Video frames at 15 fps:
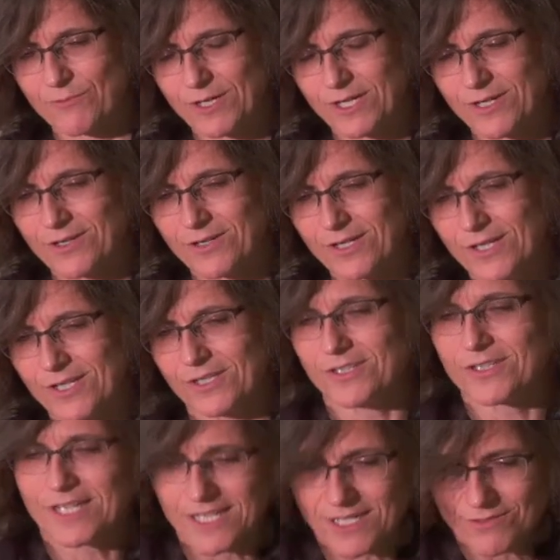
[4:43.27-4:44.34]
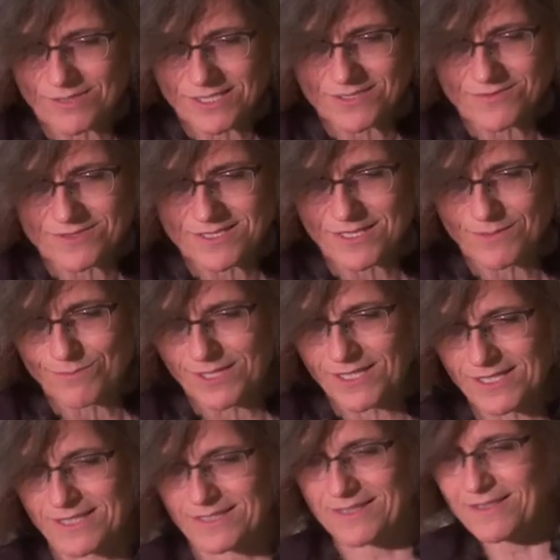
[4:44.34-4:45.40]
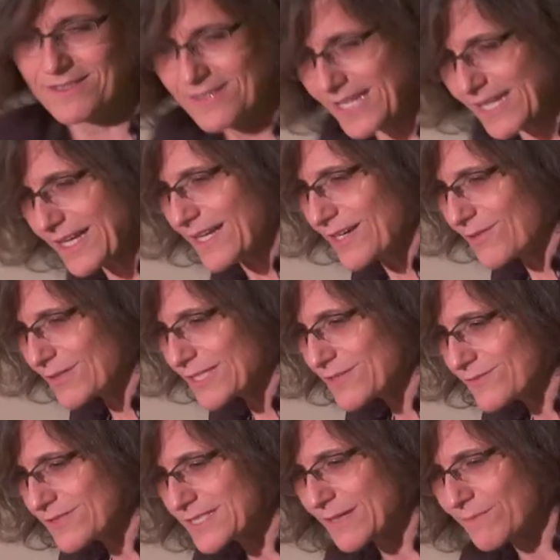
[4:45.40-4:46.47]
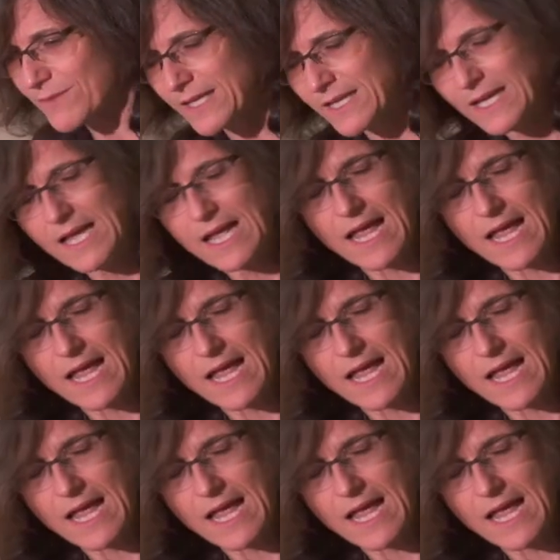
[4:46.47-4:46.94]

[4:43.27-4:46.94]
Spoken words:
where you kind of reach for something and they kind of reach for something.